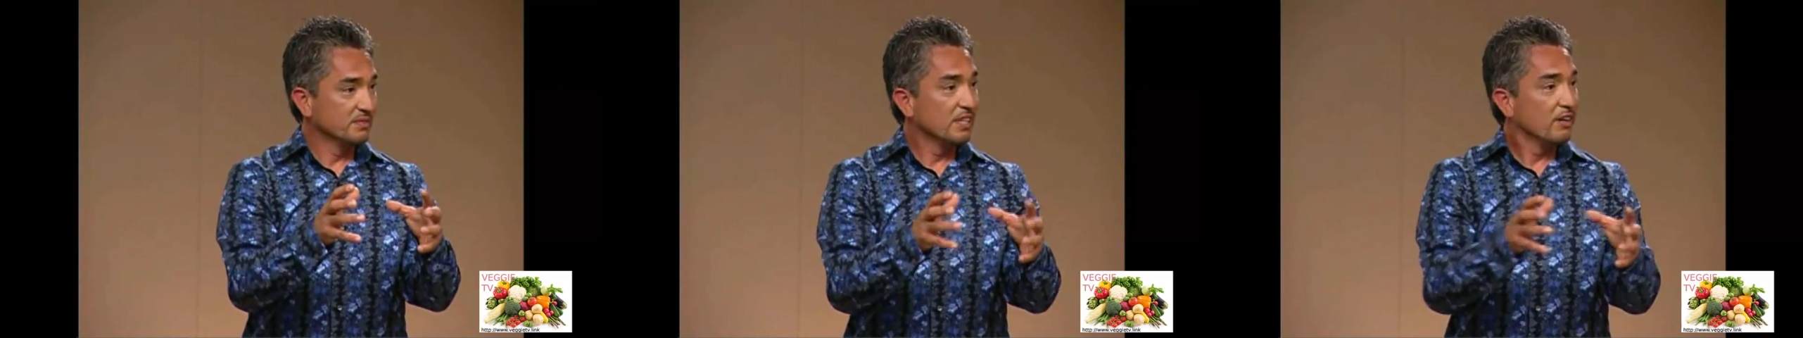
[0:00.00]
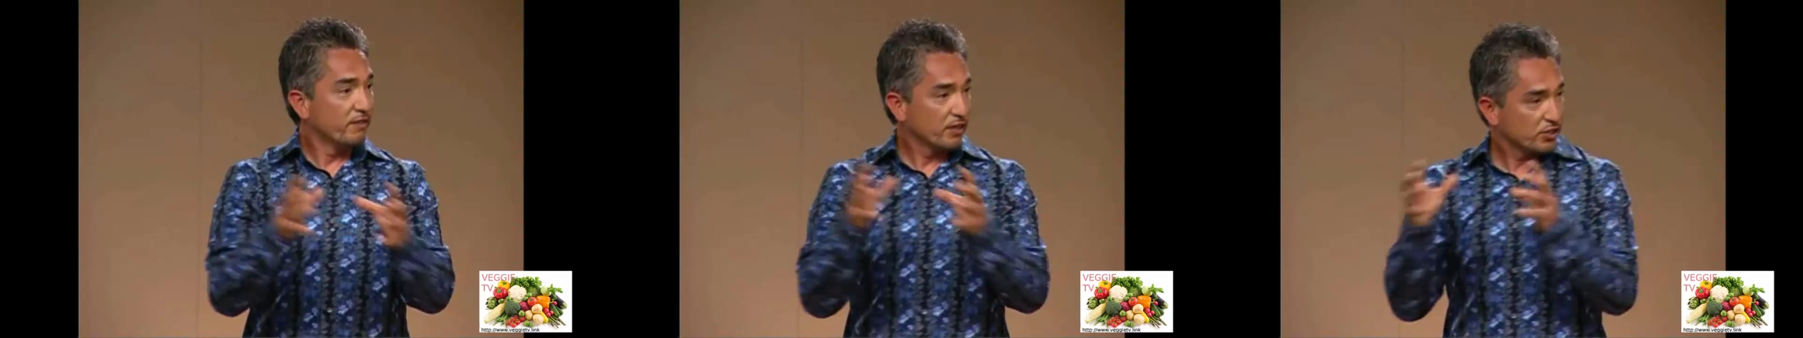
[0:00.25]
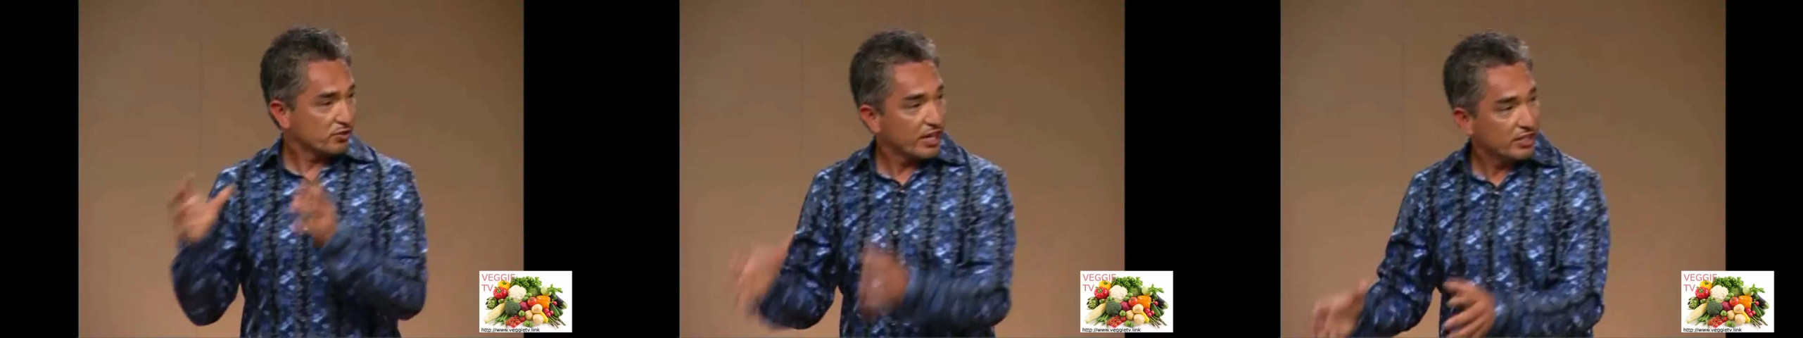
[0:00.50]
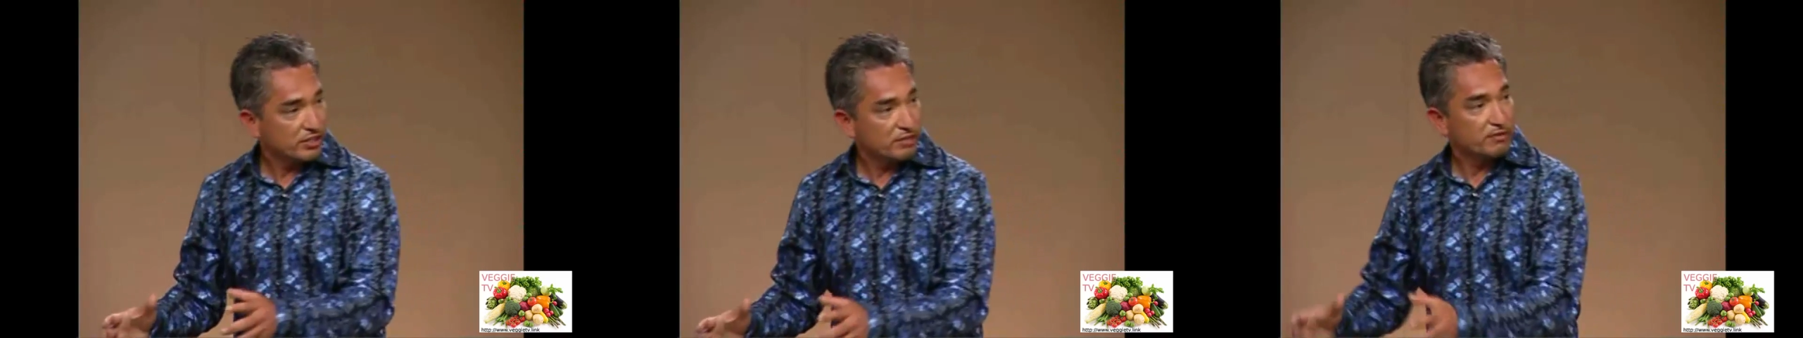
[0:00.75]

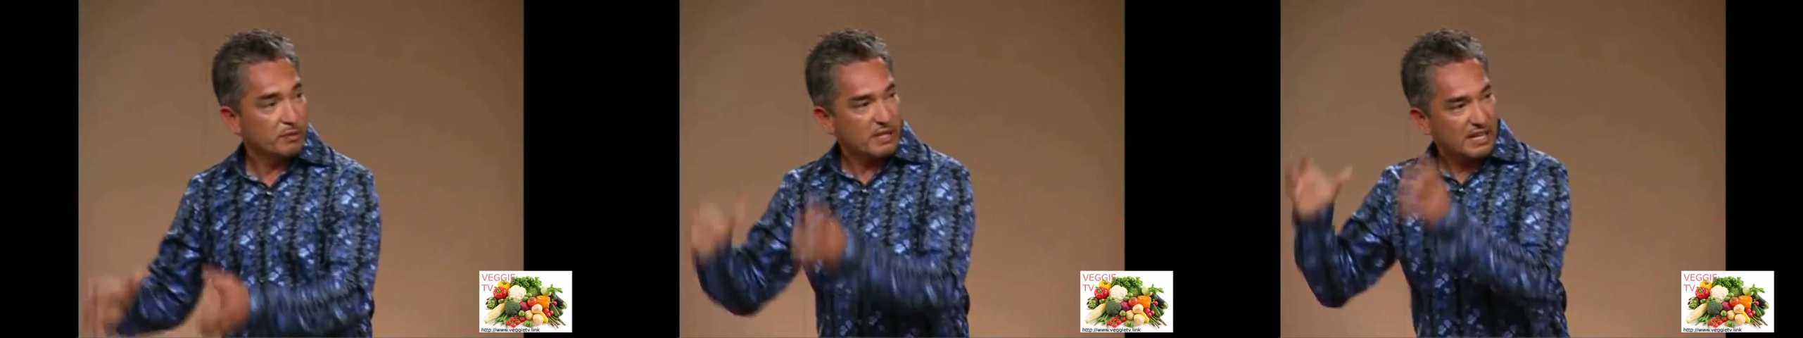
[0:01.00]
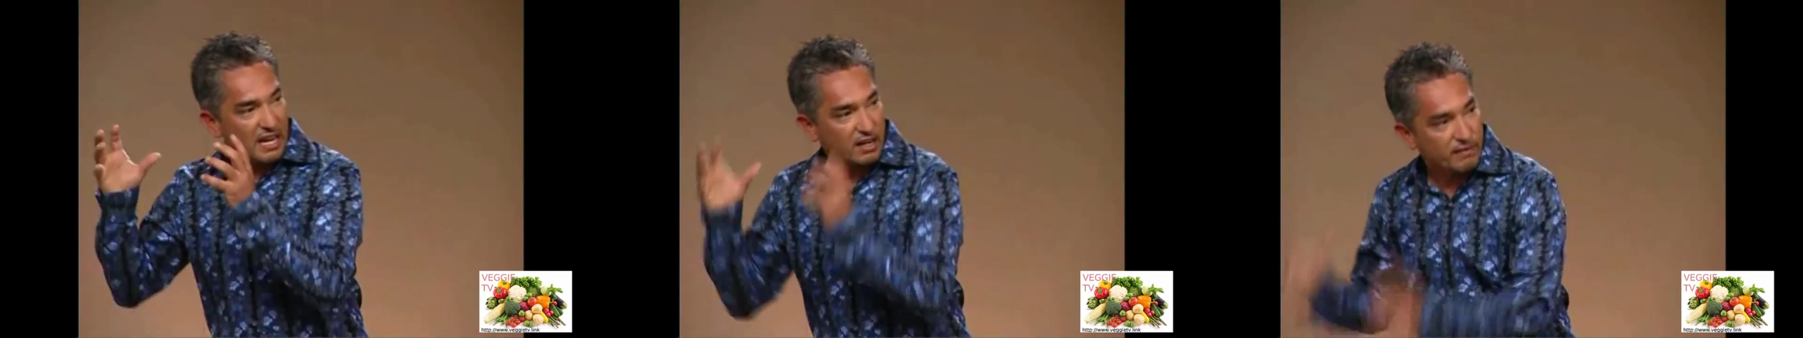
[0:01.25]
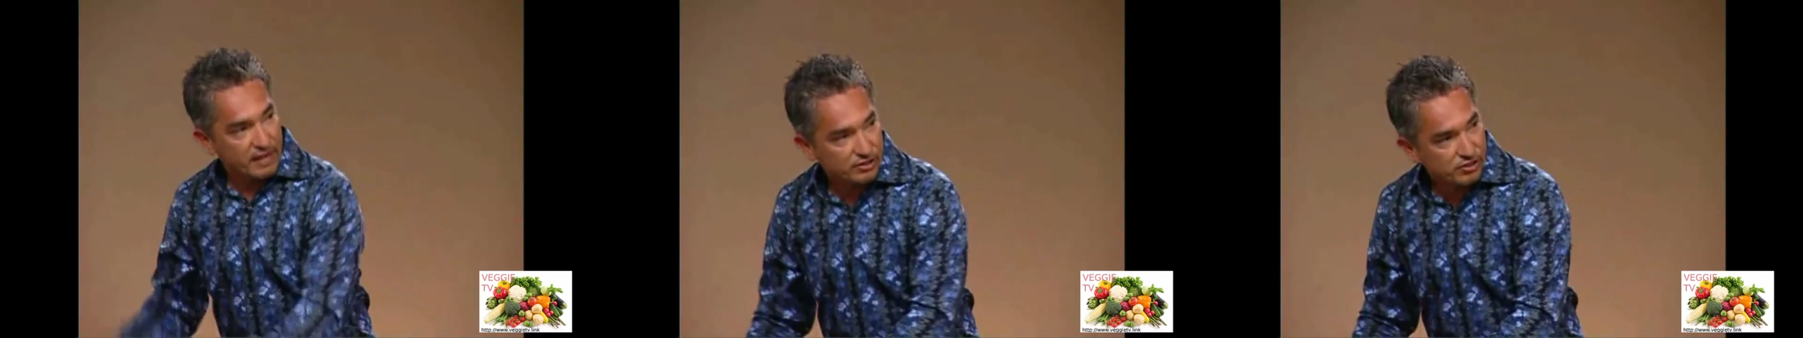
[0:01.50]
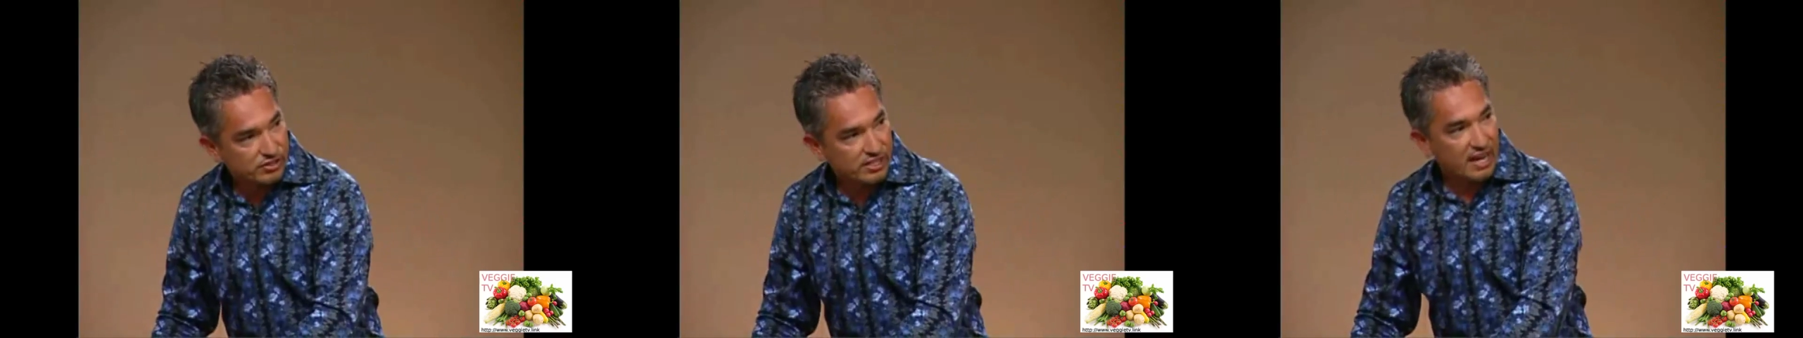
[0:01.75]
Frustration from the lack of
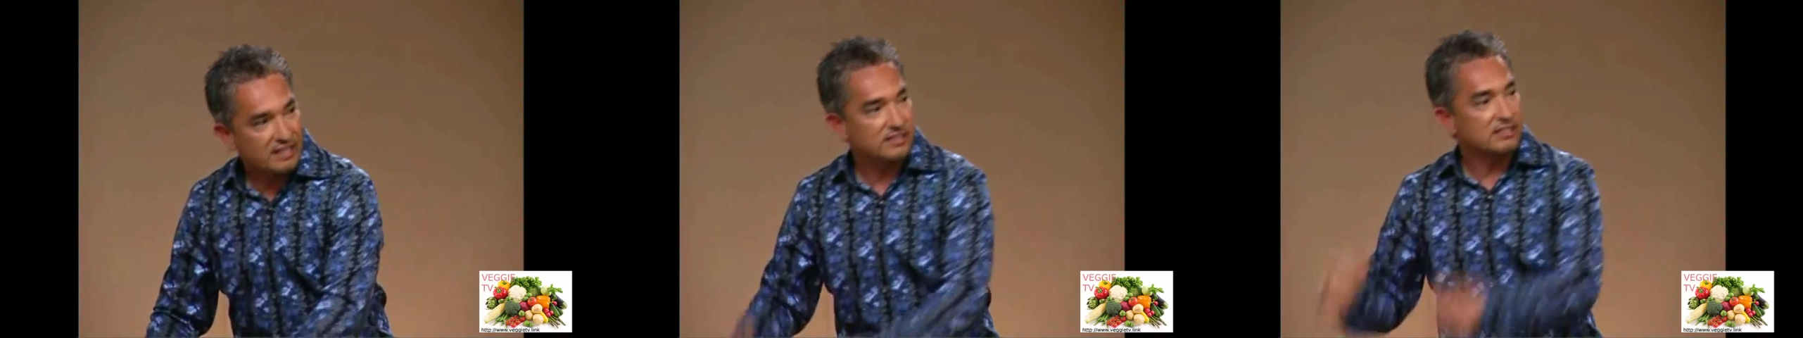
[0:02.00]
exercise,